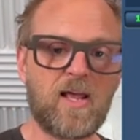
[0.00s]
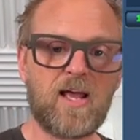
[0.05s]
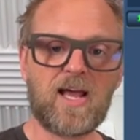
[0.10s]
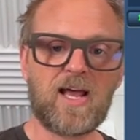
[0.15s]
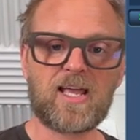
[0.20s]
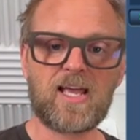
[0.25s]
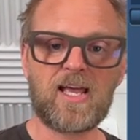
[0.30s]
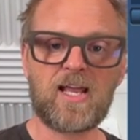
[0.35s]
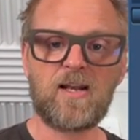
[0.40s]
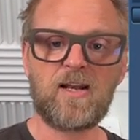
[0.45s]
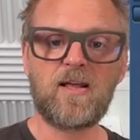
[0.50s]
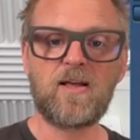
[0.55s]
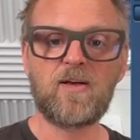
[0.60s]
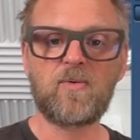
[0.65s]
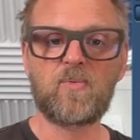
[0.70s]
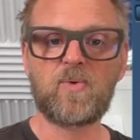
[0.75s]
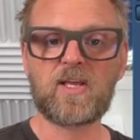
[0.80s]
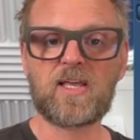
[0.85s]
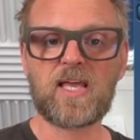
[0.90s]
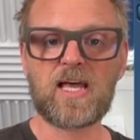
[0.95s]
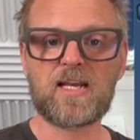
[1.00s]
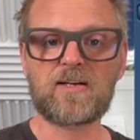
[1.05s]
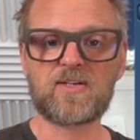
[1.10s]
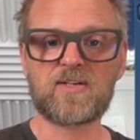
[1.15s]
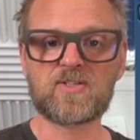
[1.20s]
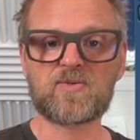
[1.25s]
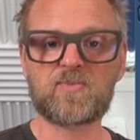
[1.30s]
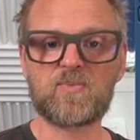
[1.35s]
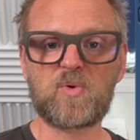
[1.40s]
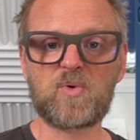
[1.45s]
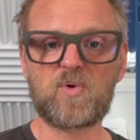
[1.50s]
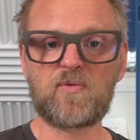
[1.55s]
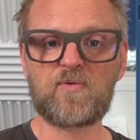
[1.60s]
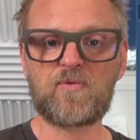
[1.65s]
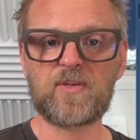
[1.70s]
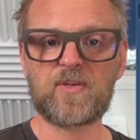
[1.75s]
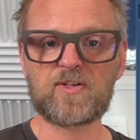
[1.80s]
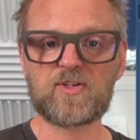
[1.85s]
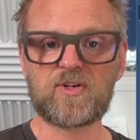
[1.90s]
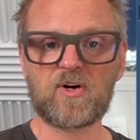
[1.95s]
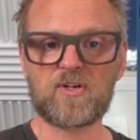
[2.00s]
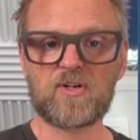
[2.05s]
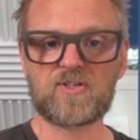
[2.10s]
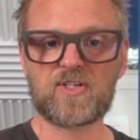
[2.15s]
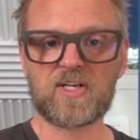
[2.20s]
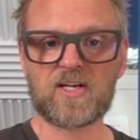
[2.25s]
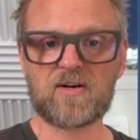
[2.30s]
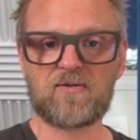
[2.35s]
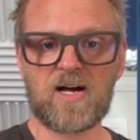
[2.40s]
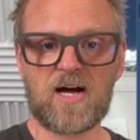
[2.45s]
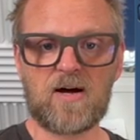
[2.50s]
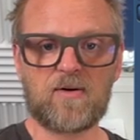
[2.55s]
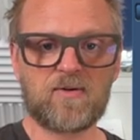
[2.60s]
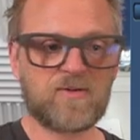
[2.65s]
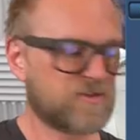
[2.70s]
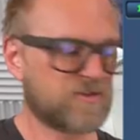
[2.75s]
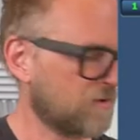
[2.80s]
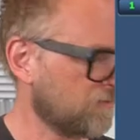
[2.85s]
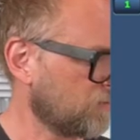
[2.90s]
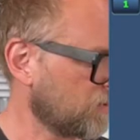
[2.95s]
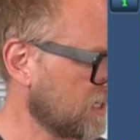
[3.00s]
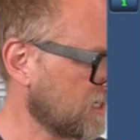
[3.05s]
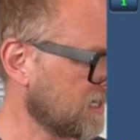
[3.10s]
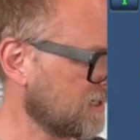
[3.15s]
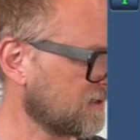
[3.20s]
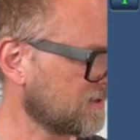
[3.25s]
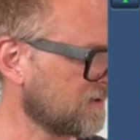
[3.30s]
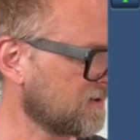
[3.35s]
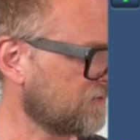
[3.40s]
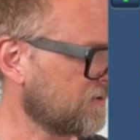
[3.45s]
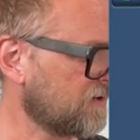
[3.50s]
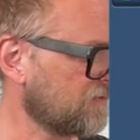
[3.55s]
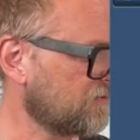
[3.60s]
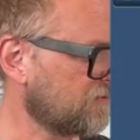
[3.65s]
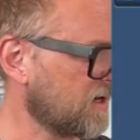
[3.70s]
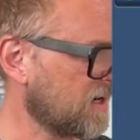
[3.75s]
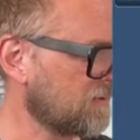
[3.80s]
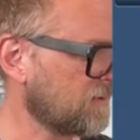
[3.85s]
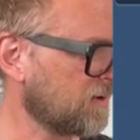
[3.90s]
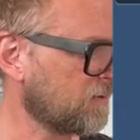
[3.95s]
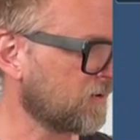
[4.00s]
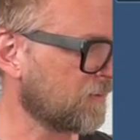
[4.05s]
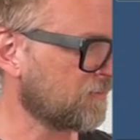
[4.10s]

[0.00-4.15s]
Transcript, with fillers: Again, we can just move the joystick around so we get a different framing.